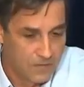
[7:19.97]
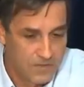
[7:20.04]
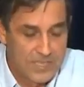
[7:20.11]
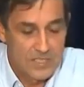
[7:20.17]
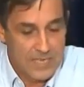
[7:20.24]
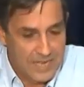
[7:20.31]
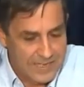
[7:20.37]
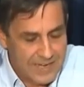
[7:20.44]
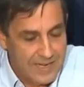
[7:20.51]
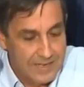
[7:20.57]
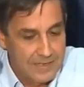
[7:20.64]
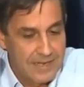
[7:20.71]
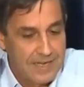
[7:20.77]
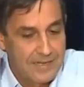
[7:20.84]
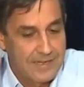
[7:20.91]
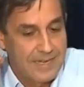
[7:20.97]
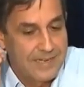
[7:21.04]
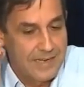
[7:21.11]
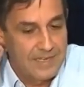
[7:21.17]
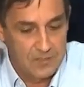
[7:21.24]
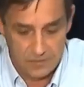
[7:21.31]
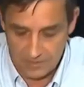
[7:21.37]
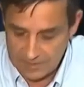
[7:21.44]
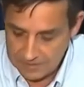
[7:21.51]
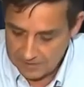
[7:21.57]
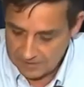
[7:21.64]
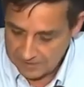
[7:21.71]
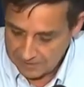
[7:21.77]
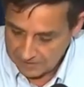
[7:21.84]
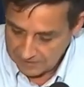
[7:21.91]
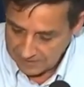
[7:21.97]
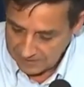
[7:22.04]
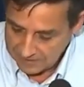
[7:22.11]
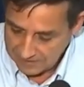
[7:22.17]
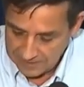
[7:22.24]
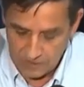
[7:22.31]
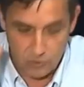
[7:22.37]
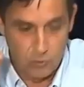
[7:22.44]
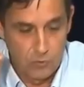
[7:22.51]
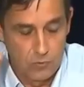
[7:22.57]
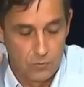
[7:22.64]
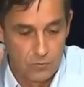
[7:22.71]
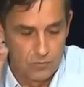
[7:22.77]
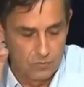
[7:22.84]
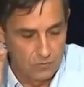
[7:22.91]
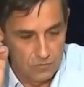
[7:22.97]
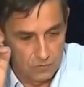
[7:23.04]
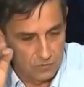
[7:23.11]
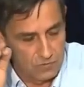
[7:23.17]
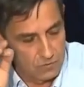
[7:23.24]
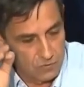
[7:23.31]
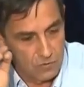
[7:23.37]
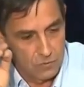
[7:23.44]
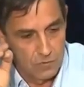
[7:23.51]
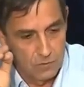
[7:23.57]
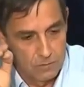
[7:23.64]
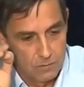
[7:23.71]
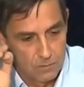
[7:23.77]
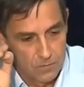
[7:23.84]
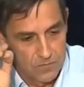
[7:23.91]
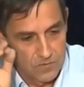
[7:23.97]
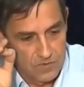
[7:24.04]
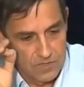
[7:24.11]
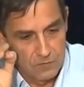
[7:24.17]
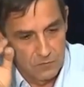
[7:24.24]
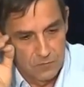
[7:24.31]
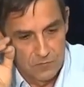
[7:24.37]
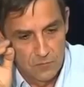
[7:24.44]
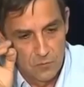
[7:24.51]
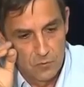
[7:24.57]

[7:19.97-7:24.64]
Yes, I'd like to say a